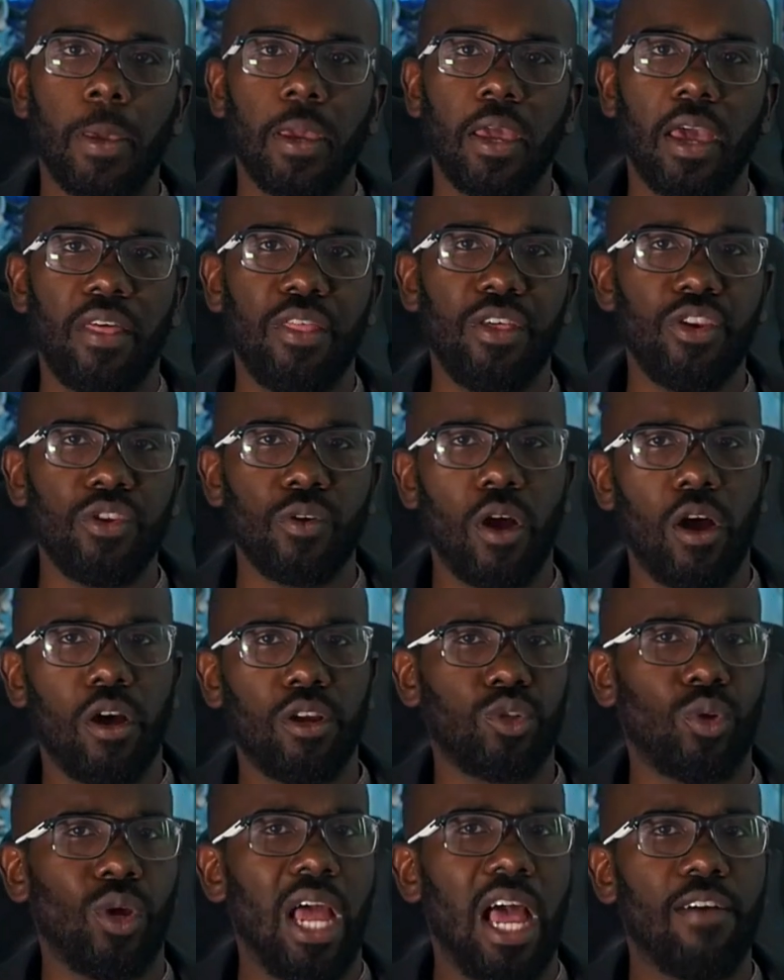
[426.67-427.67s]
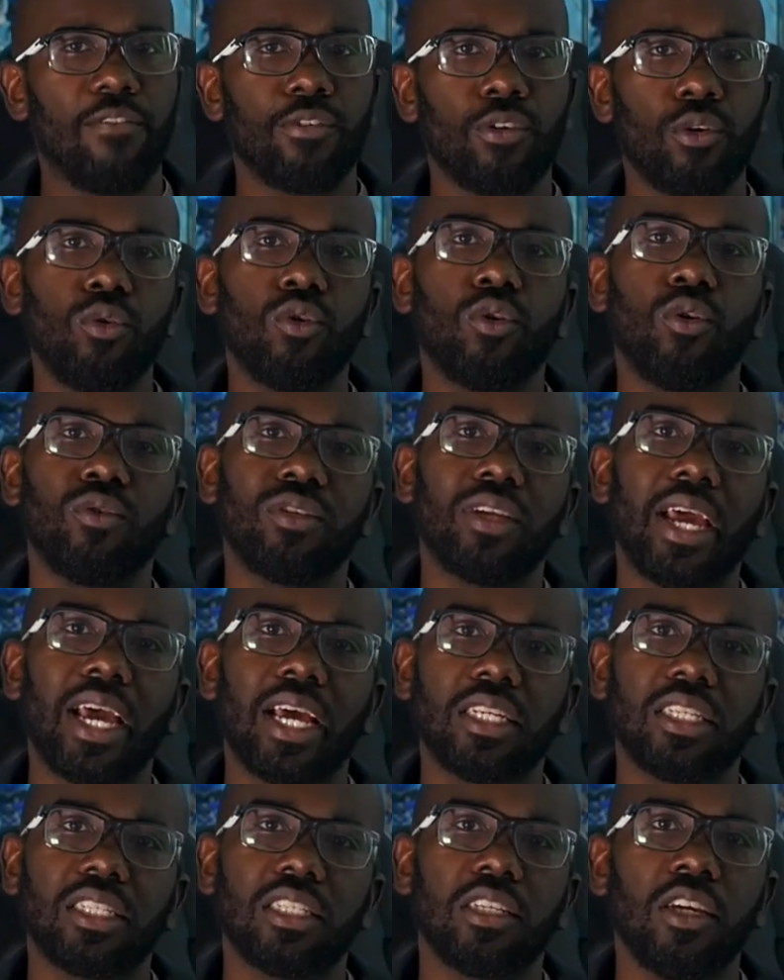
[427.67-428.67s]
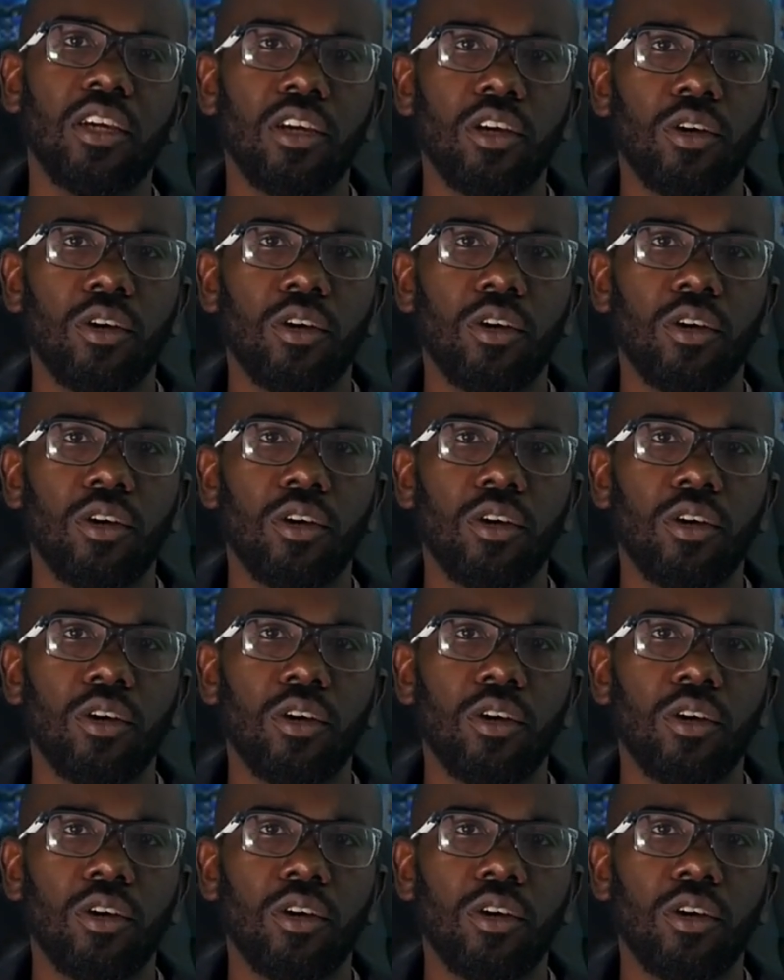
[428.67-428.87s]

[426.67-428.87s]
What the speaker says: And then you also have Google Nest,